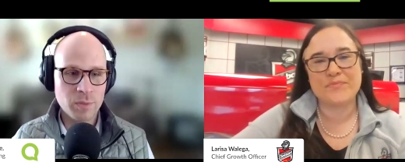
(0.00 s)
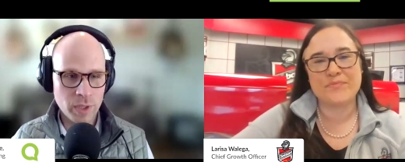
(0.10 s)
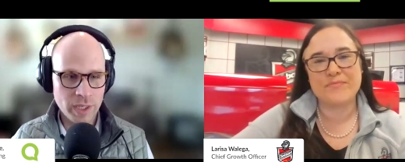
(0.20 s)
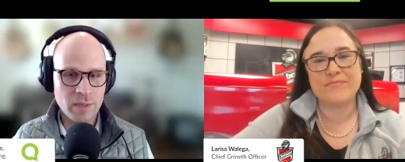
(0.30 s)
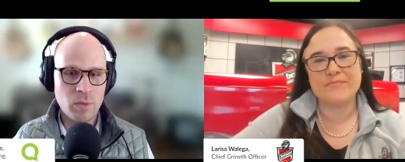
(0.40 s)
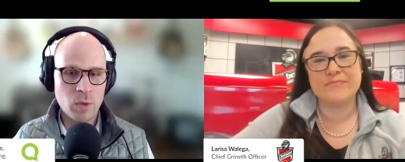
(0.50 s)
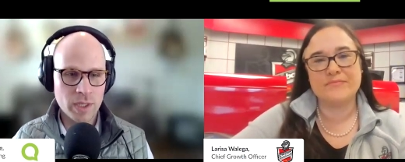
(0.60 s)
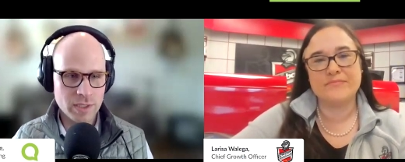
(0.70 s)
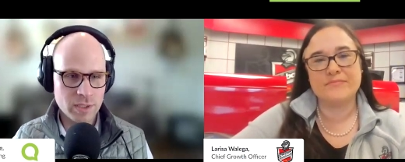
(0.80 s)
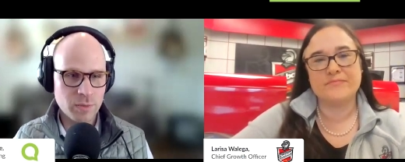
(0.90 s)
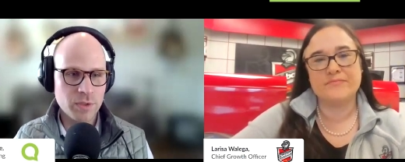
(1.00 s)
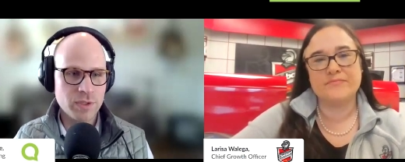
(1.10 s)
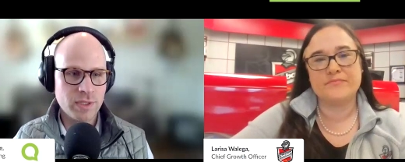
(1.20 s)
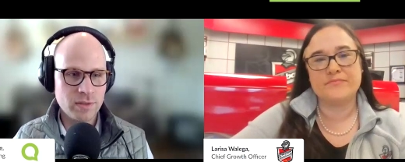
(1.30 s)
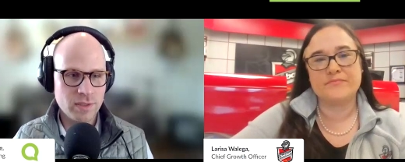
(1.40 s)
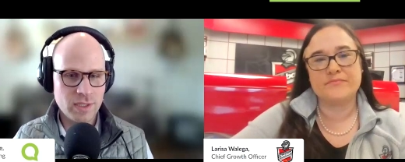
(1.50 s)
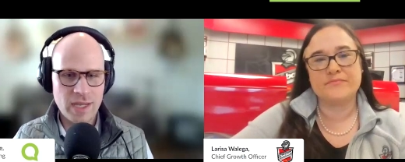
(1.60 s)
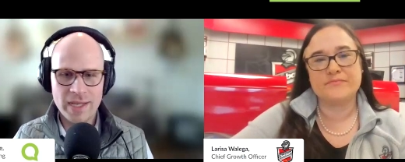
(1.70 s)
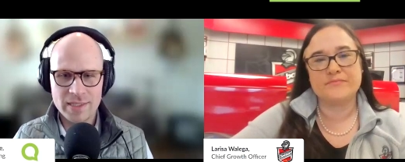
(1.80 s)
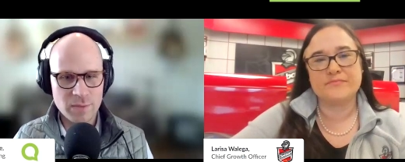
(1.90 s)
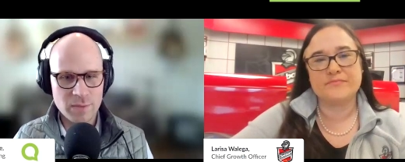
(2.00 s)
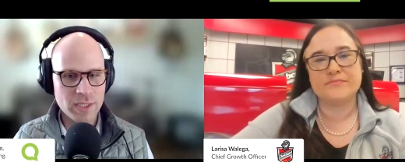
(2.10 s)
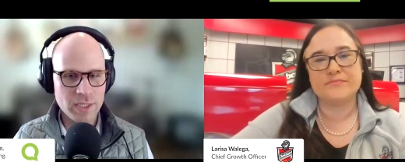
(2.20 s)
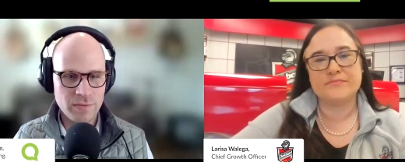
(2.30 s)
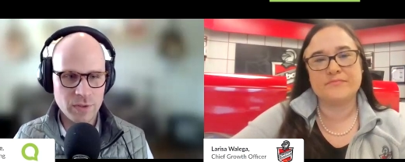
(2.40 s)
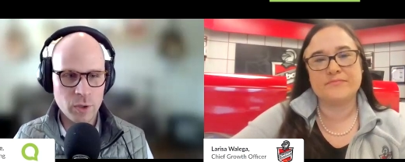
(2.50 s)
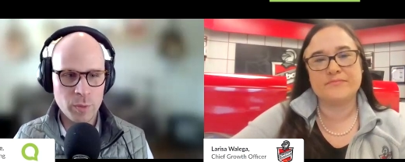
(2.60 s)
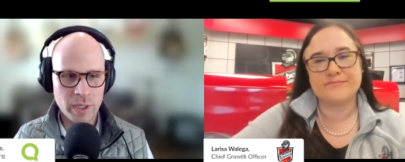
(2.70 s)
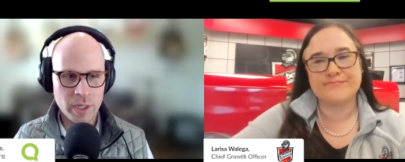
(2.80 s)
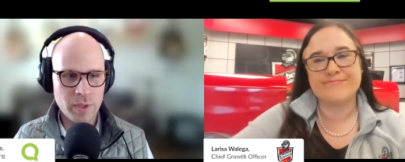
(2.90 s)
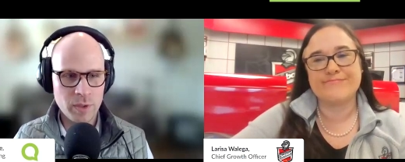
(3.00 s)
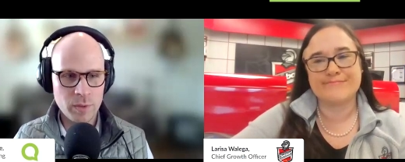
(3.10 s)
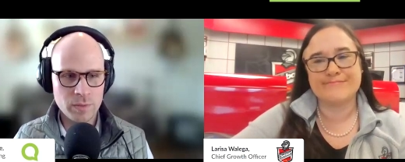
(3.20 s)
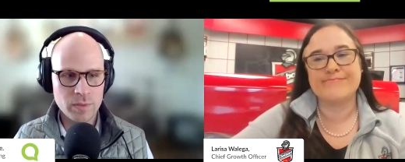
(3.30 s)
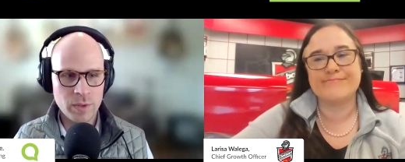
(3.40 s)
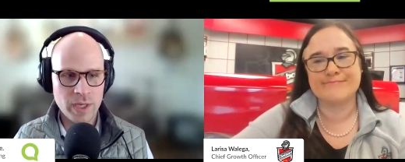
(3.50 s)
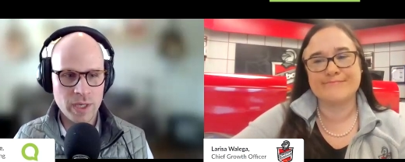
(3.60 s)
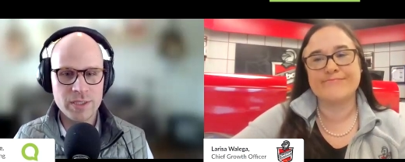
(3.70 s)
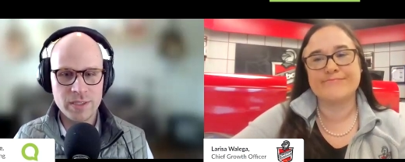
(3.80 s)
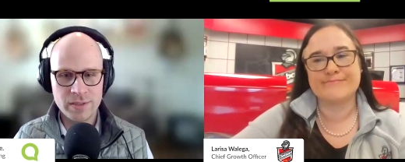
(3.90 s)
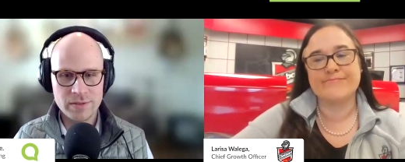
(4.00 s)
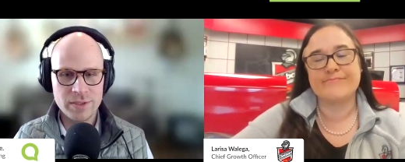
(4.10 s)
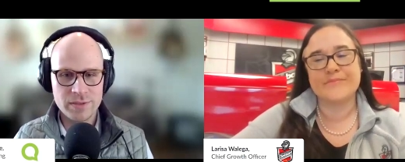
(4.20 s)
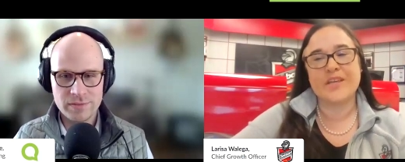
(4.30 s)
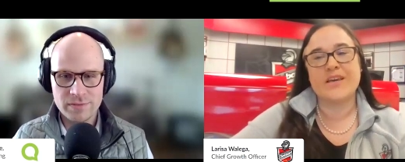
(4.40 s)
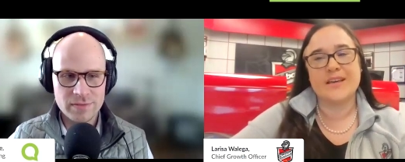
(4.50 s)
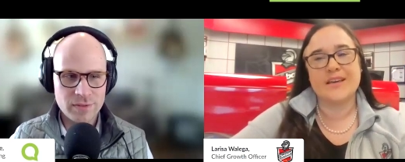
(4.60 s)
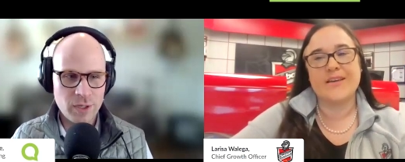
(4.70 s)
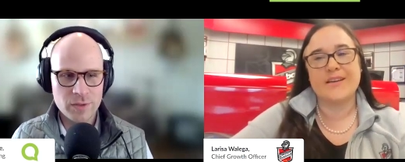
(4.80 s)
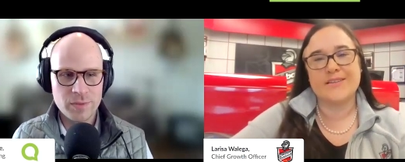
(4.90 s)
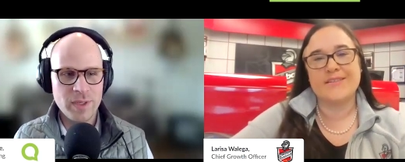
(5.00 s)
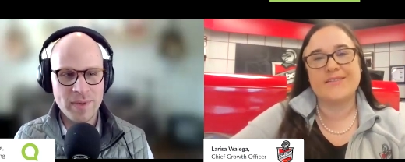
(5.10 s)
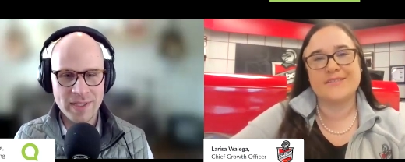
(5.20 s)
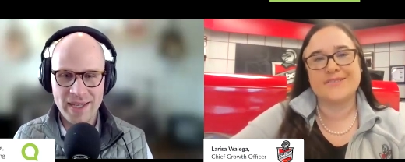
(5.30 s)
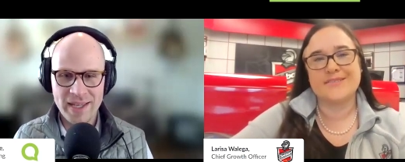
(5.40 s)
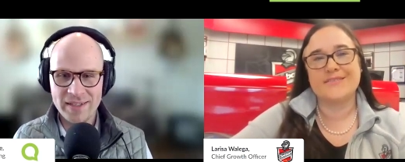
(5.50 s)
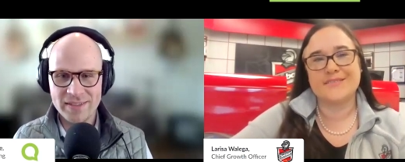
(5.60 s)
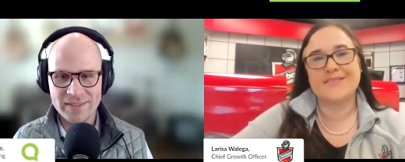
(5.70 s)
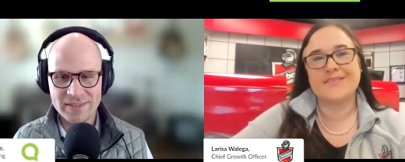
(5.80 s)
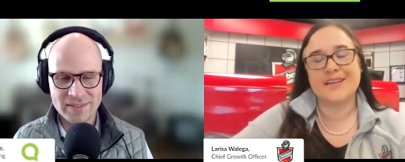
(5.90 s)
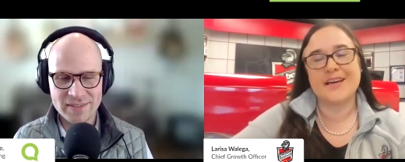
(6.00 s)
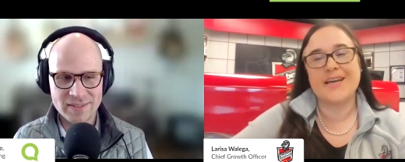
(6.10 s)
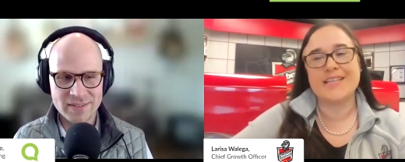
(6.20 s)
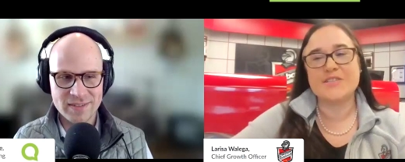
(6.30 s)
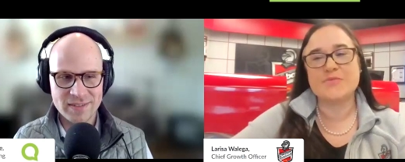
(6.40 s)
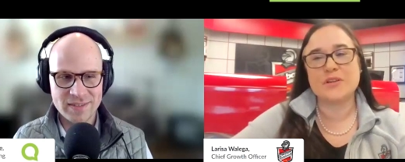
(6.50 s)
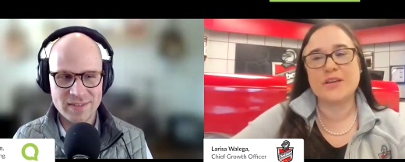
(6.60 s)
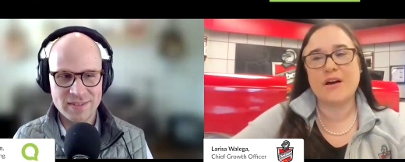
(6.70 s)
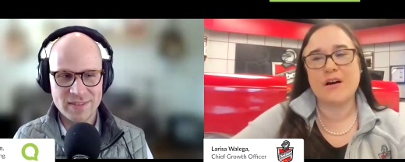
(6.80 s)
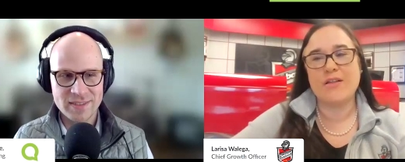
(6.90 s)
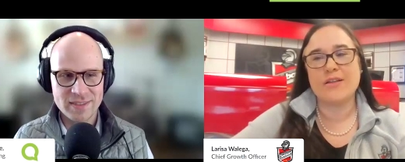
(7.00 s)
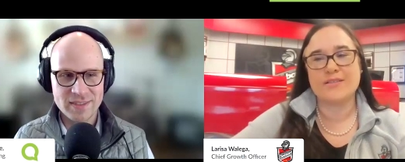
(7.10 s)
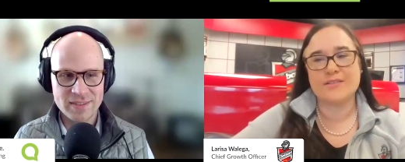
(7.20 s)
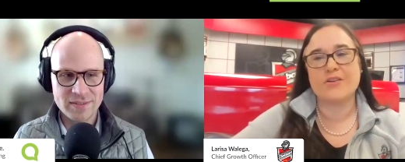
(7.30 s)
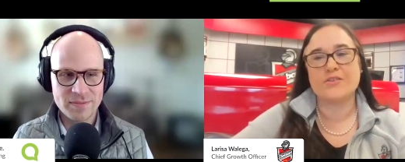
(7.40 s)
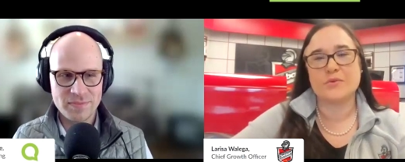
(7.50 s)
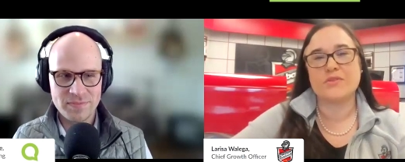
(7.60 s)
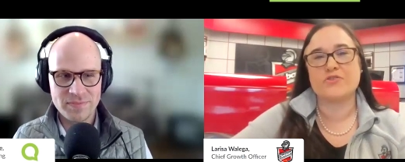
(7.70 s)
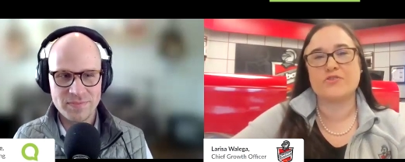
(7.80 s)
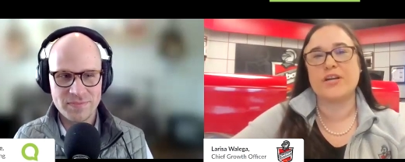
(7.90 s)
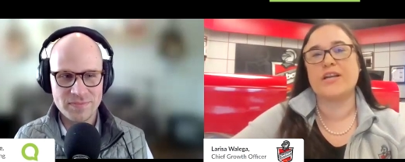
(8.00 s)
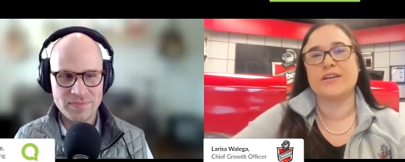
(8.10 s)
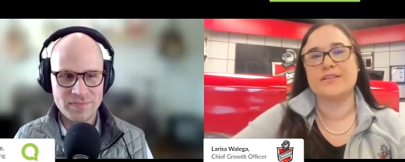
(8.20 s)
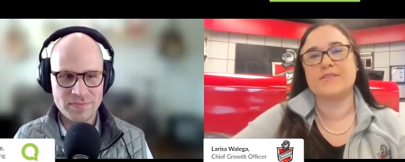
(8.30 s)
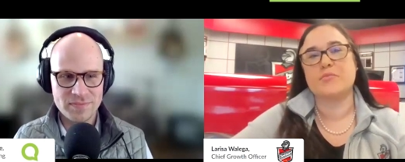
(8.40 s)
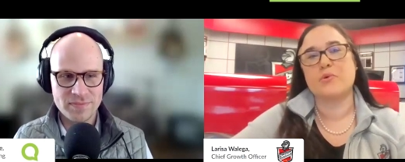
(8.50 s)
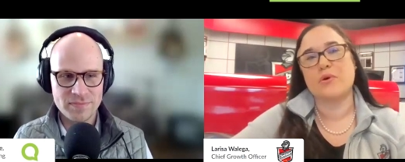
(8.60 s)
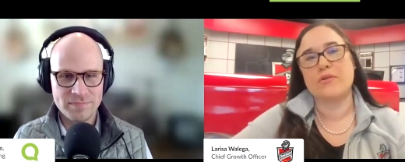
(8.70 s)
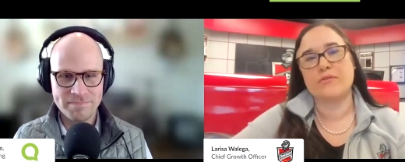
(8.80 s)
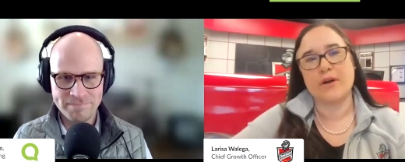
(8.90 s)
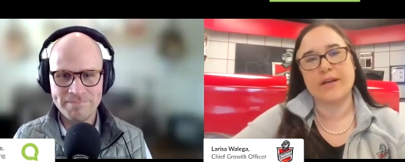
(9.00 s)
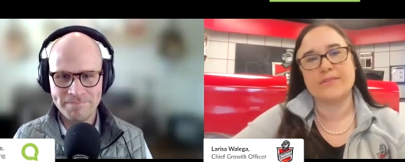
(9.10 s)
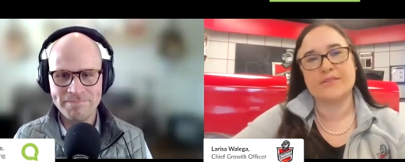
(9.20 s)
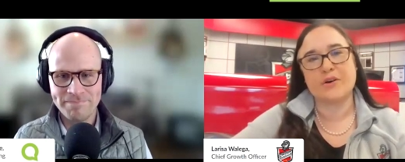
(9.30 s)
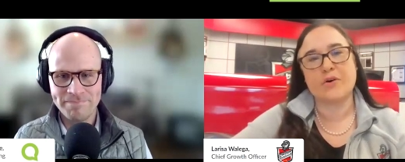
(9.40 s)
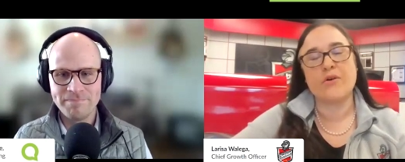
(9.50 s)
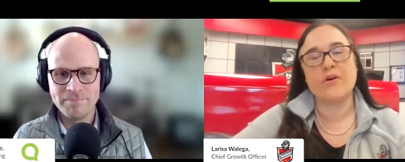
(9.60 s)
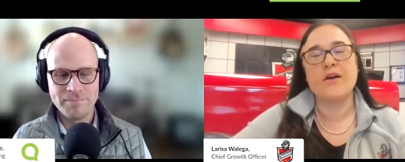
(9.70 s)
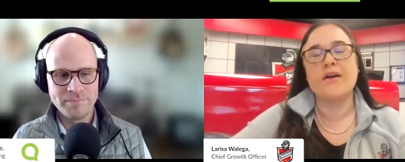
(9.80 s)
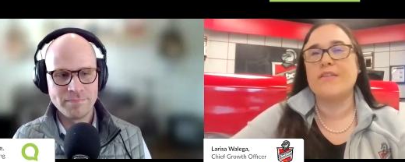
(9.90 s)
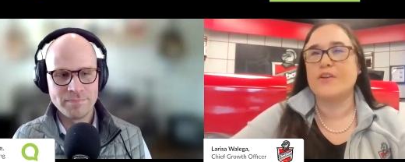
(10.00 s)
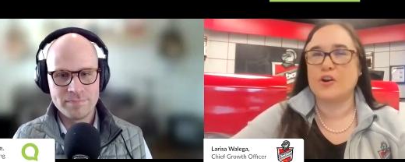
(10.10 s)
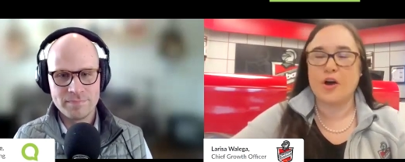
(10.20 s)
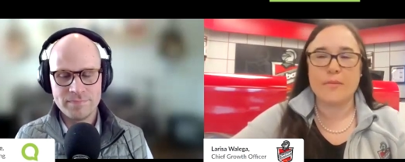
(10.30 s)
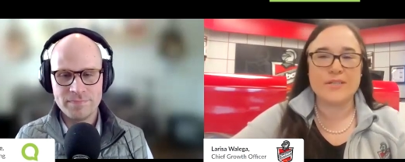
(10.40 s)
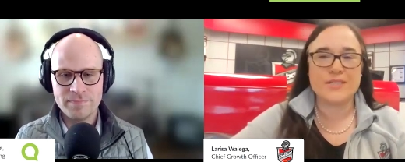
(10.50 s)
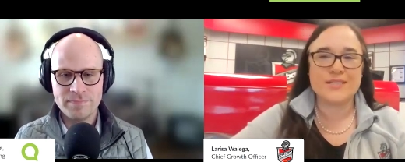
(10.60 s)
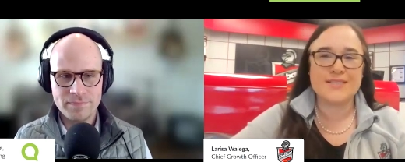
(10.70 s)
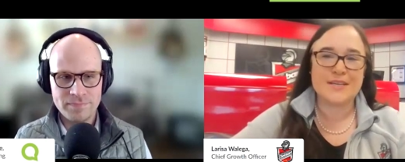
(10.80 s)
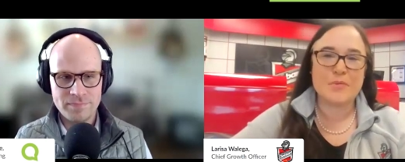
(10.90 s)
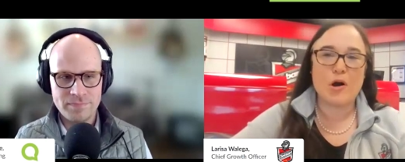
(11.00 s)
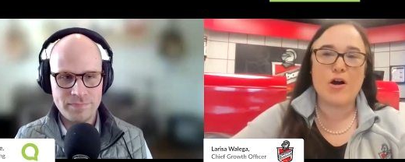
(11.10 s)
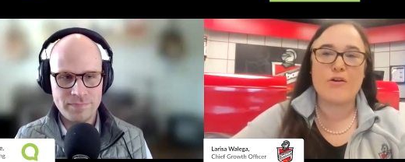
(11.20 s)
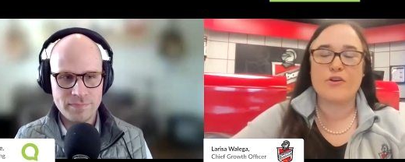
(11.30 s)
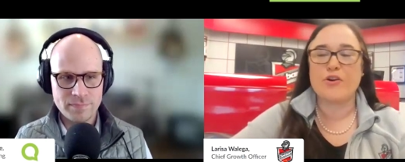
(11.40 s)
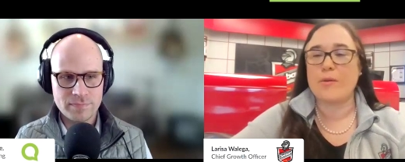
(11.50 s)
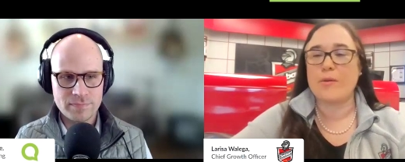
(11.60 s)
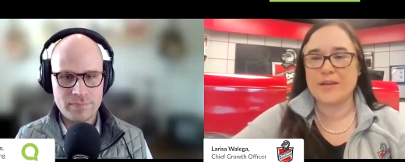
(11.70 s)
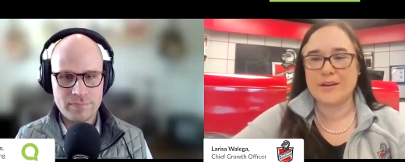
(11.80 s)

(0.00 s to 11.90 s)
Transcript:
Speaker 1: to bring in more customers? And I guess, especially if you're opening up a new location, just talk to me about that.
Speaker 2: Yeah, it's really all it starts with the training and support, right? So they're coming to Ziebart, they're coming